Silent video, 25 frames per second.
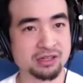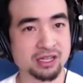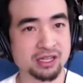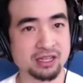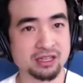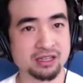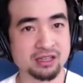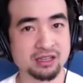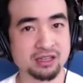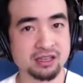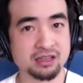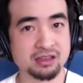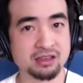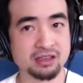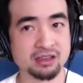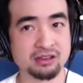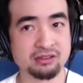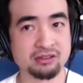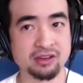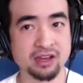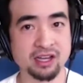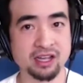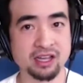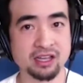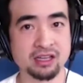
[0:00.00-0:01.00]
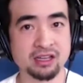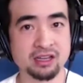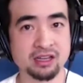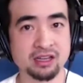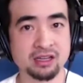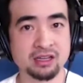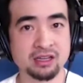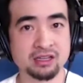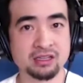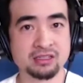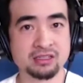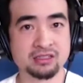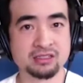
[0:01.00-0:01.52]
like if I
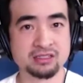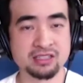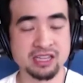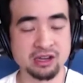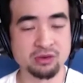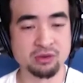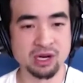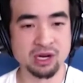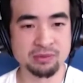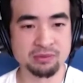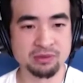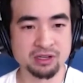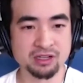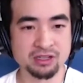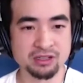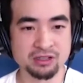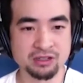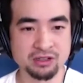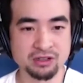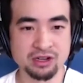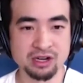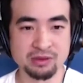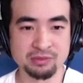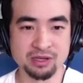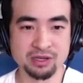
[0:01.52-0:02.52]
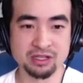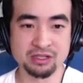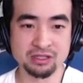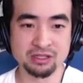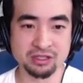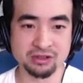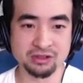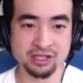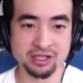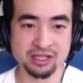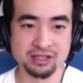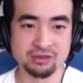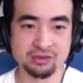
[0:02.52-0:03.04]
say what I'm going to do, I'm going to
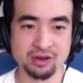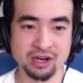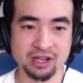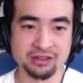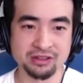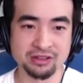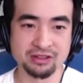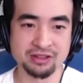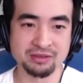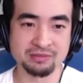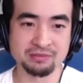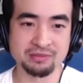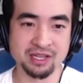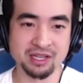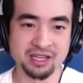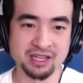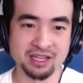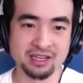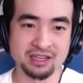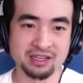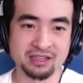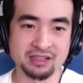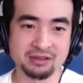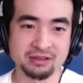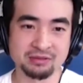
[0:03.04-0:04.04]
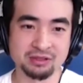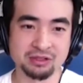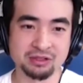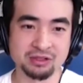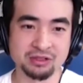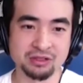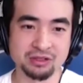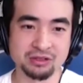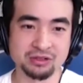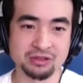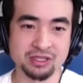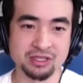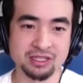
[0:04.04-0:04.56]
do it rather than making a
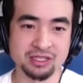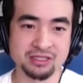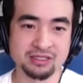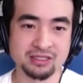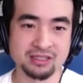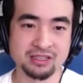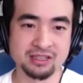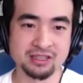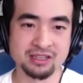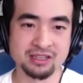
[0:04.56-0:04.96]
to-do list.